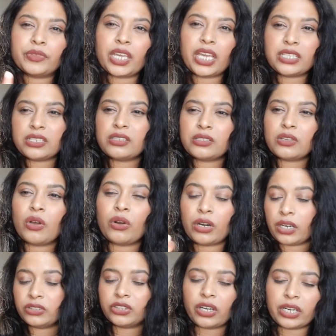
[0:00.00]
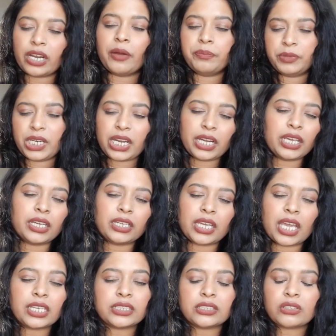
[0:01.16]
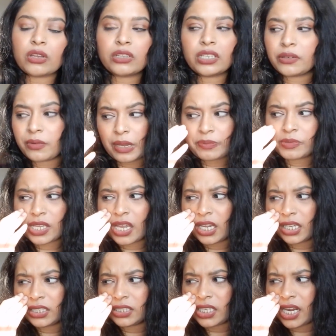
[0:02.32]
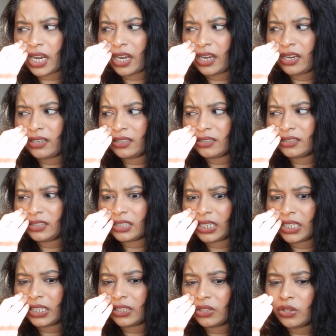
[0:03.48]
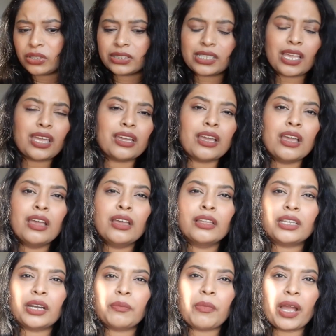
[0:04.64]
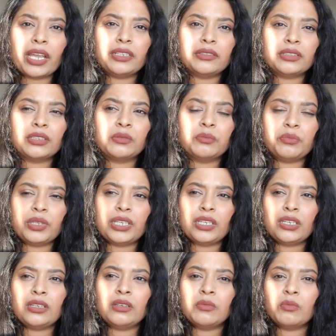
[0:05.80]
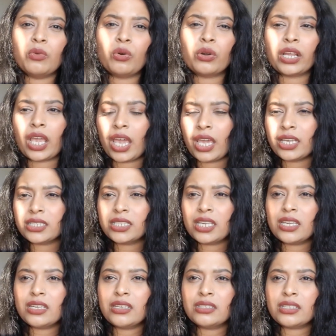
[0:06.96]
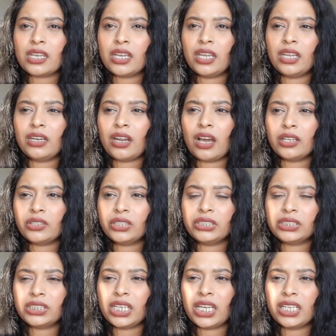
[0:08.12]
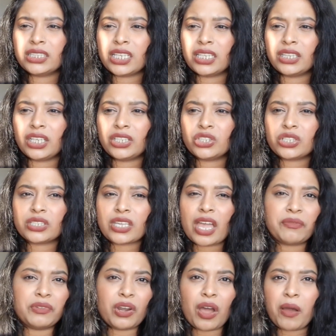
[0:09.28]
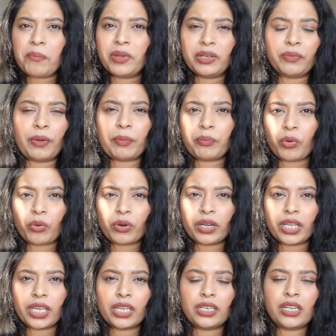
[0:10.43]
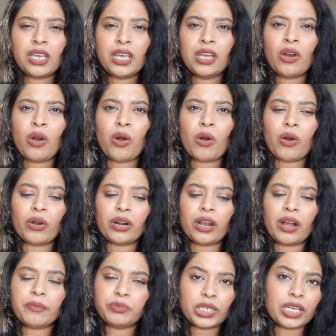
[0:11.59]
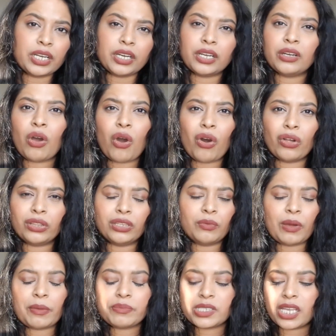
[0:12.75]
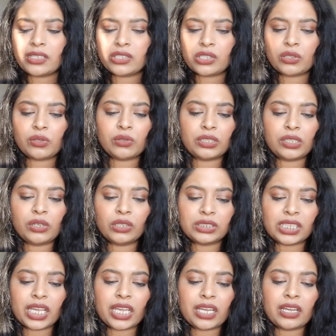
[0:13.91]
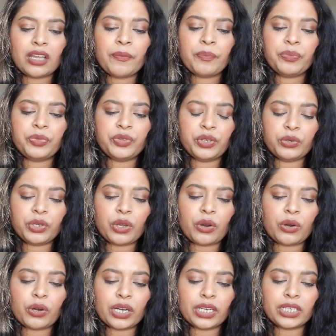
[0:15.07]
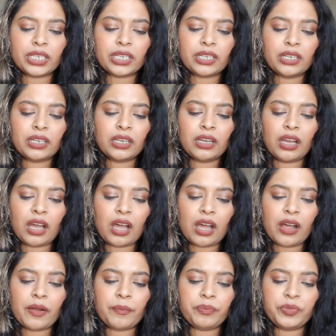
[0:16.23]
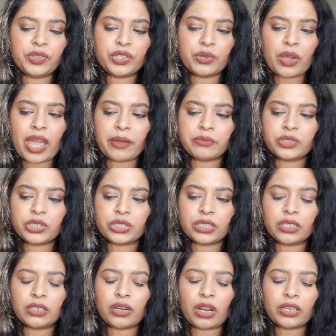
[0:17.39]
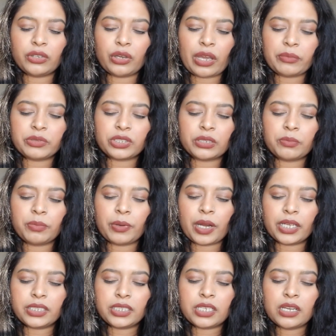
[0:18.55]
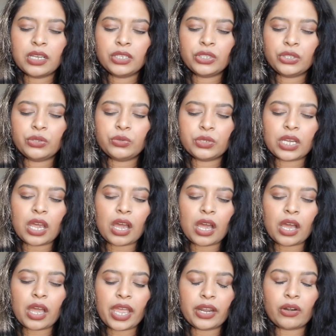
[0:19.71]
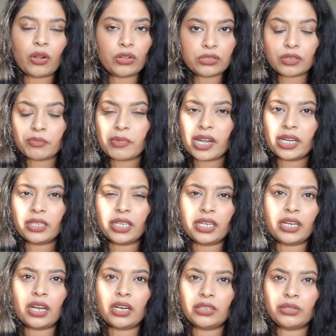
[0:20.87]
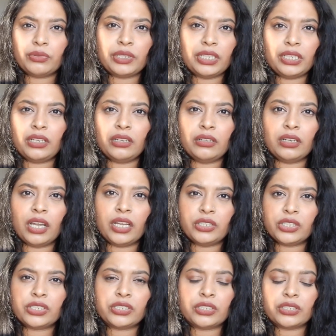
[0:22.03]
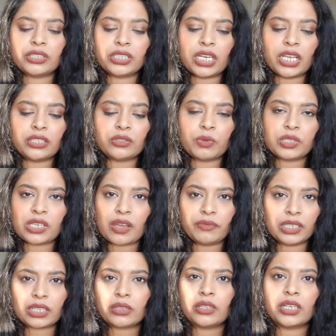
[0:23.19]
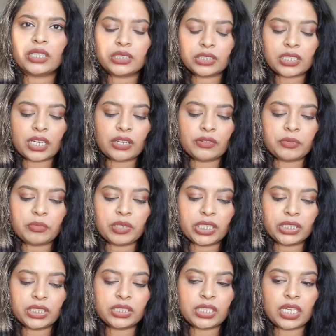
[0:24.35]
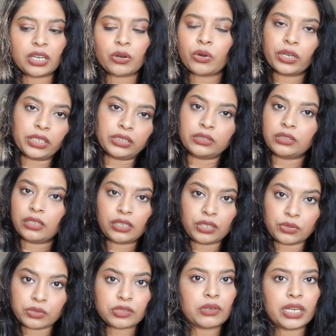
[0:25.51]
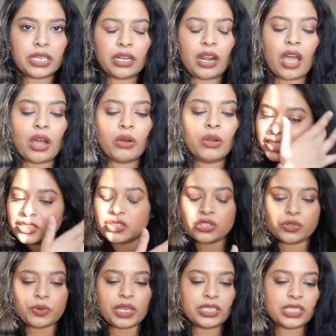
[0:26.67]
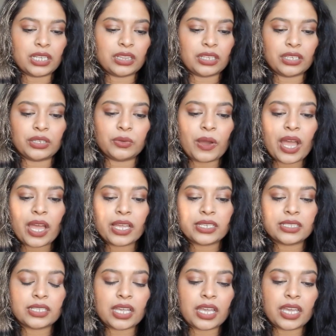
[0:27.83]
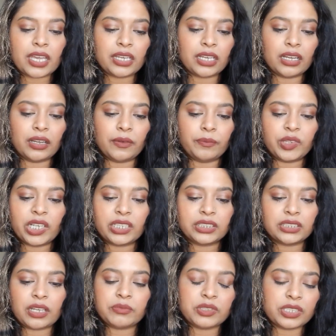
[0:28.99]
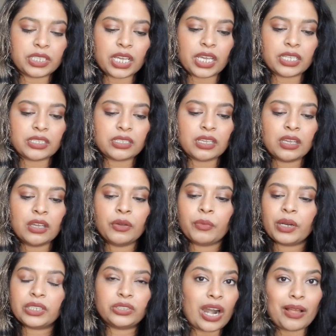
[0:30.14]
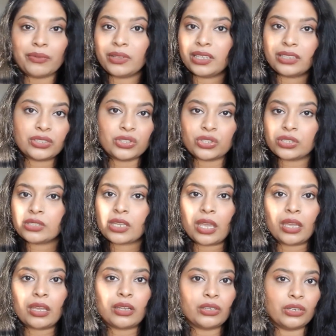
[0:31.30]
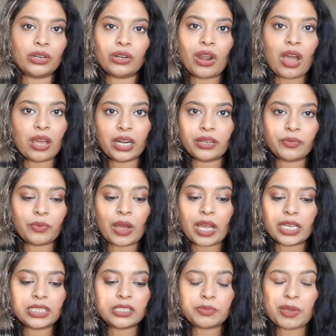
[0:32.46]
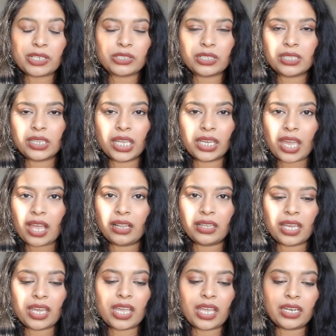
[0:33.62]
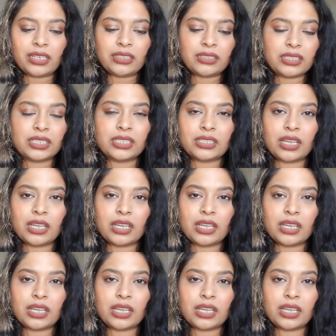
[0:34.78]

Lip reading: cases, or sorry, updating cases on their website. And it looks like there might be more cases in other states and they just have not been reported or updated on the website. So it looks like New York, New Hampshire, not New Hampshire, but Utah and also Maryland are 3 additional states which have declared state of emergency according to the news right now. The situation in the US, like there are some states where traveling is just like, you know, not advised, especially like LA and